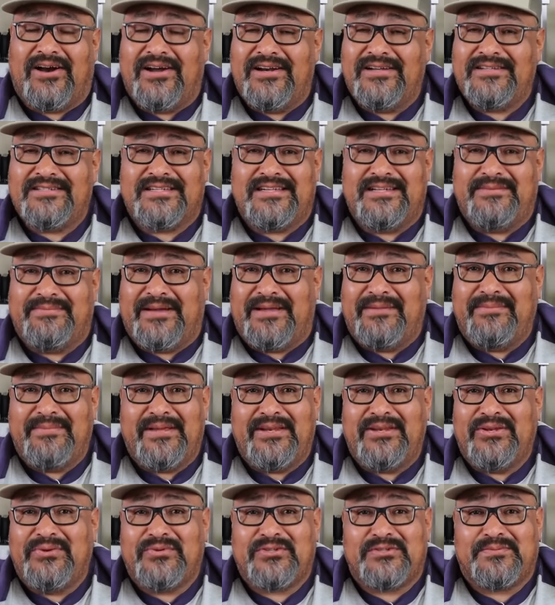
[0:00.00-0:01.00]
honestly, my
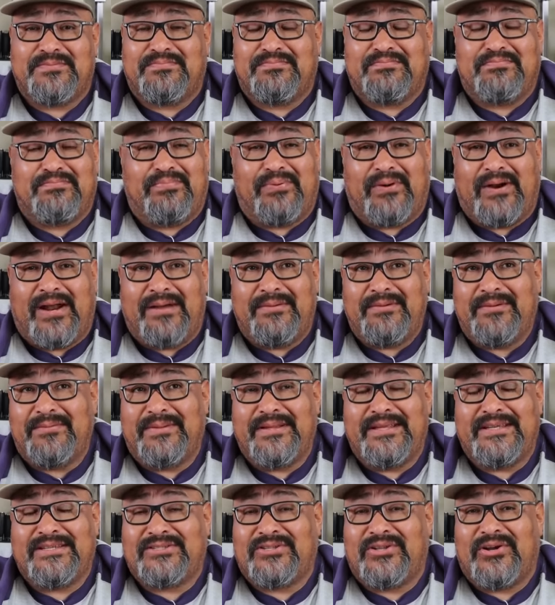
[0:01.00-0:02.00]
menu was
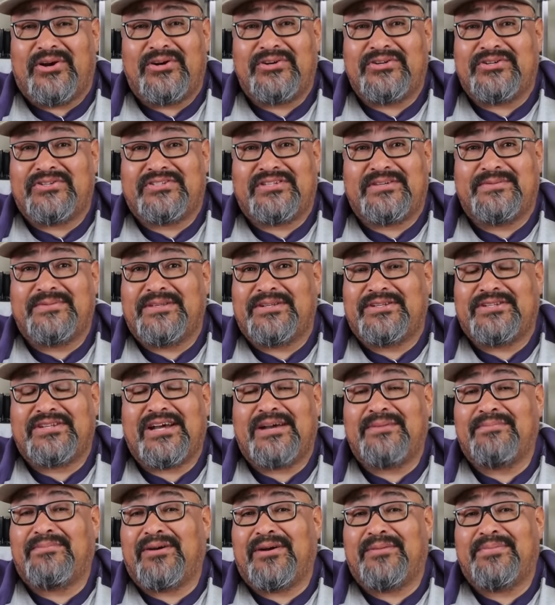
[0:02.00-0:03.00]
probably as large as some of the
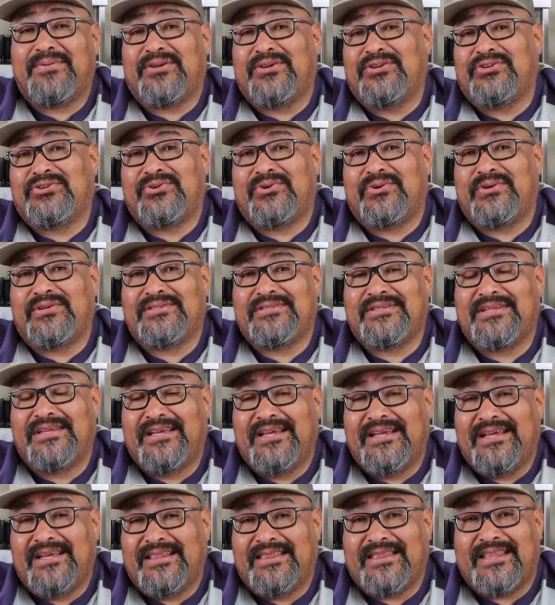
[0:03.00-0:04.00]
top barbecue joints
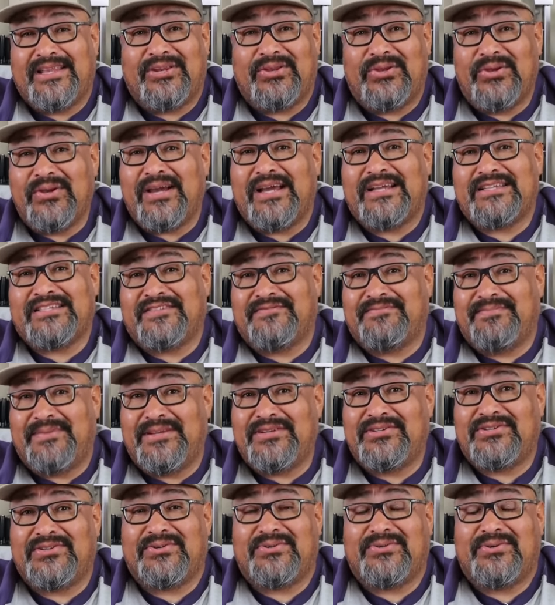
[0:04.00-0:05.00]
that you guys have
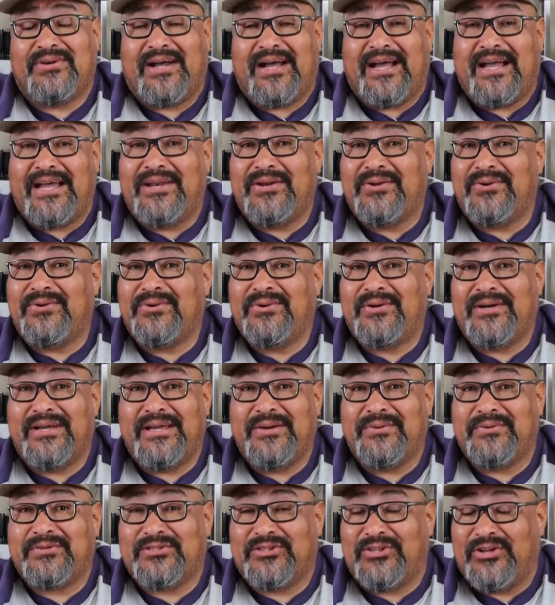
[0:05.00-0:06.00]
been to. I know
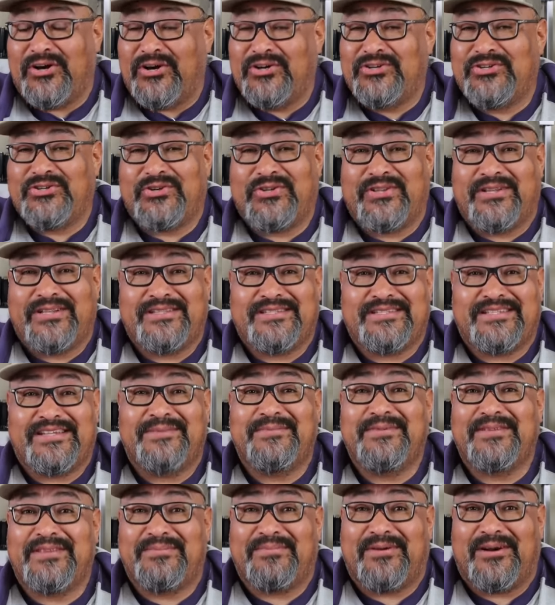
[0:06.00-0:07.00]
it was larger than
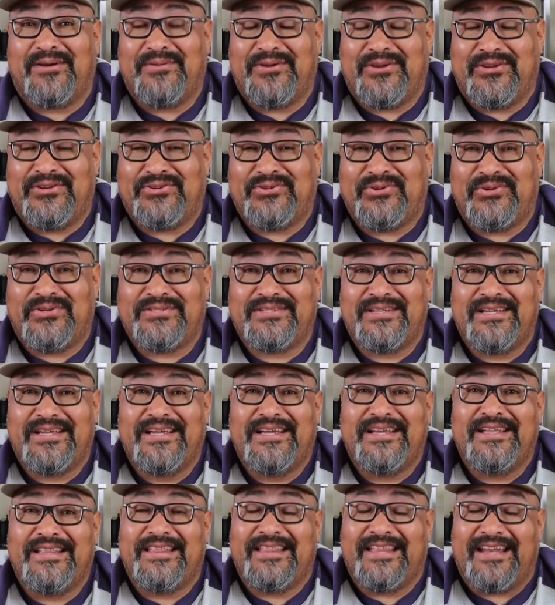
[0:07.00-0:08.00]
some of the barbecue joints
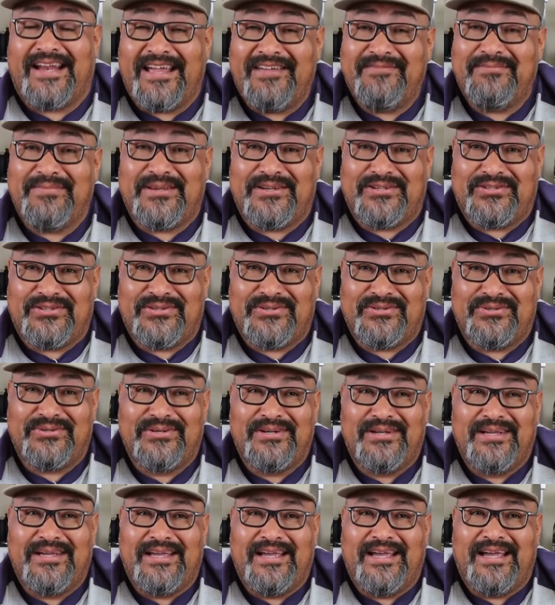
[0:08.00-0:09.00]
that I've been
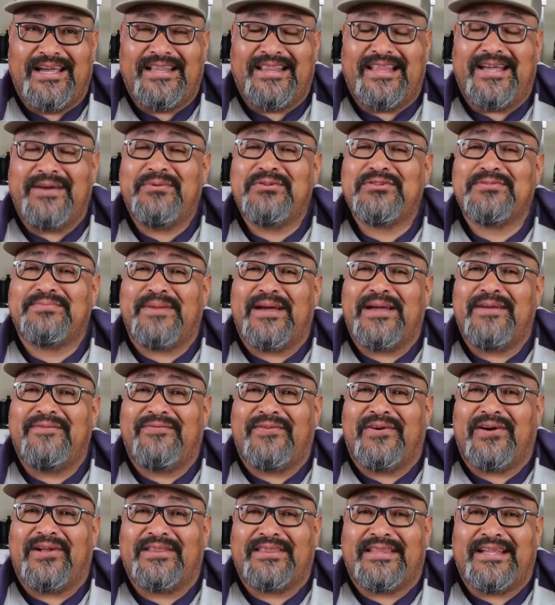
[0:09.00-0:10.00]
to, and that was my
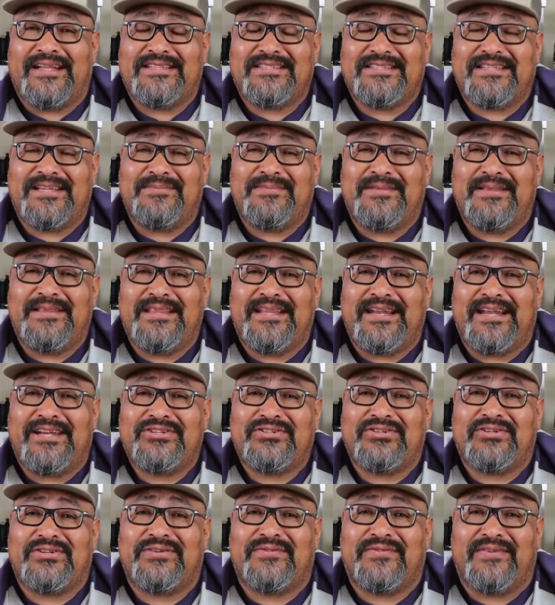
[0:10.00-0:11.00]
fault. That's something that I
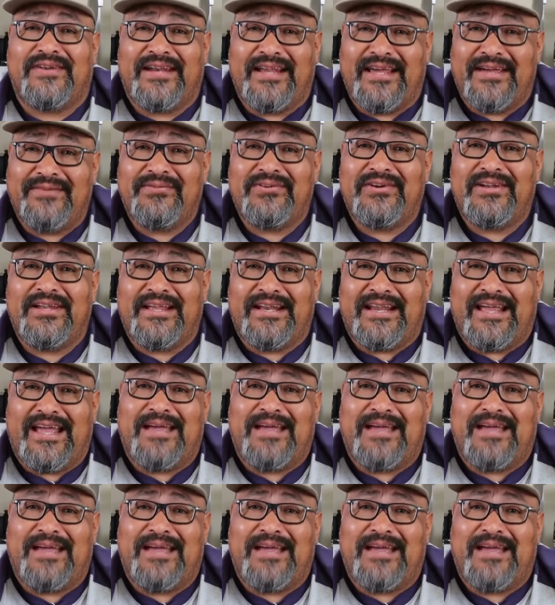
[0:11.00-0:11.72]
should have never let